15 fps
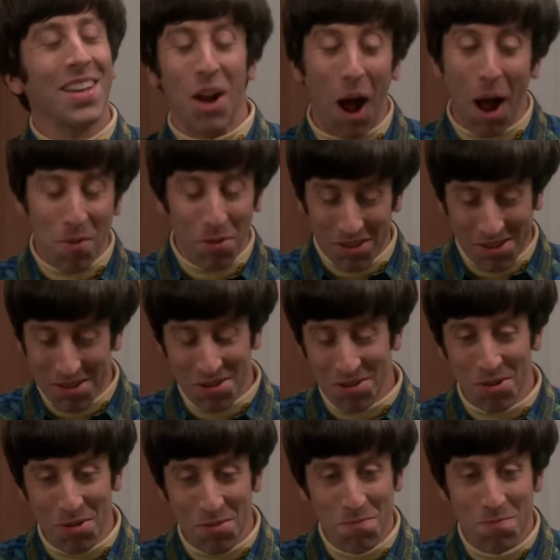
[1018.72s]
I wasn't
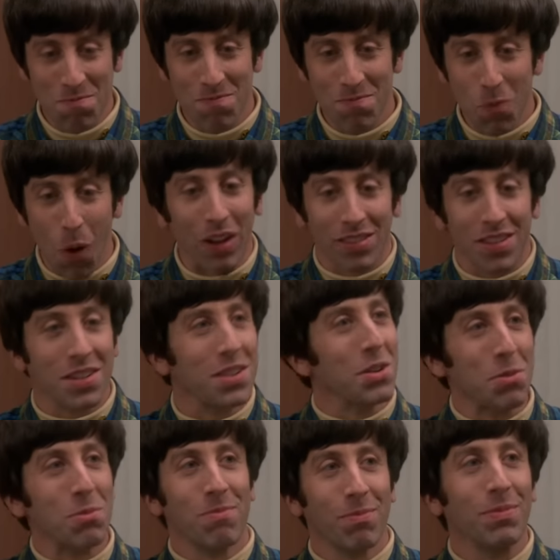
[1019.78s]
sure what to
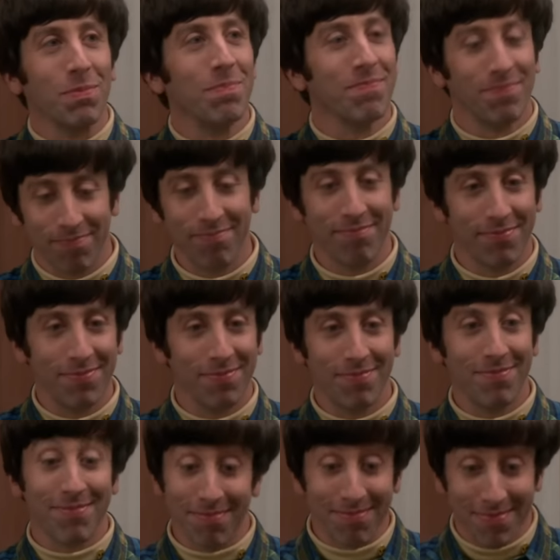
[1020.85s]
do.
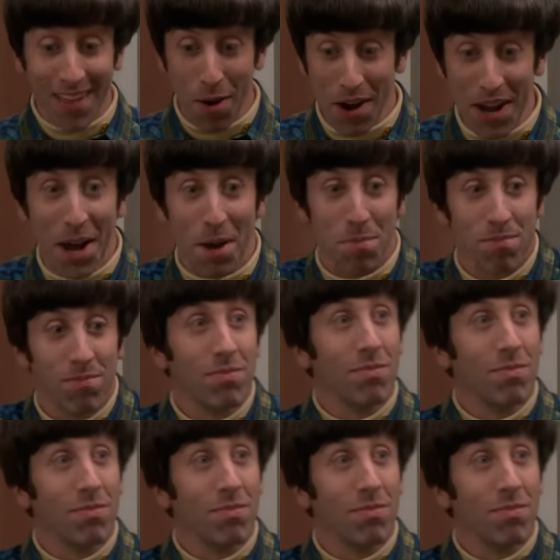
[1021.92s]
Now I am.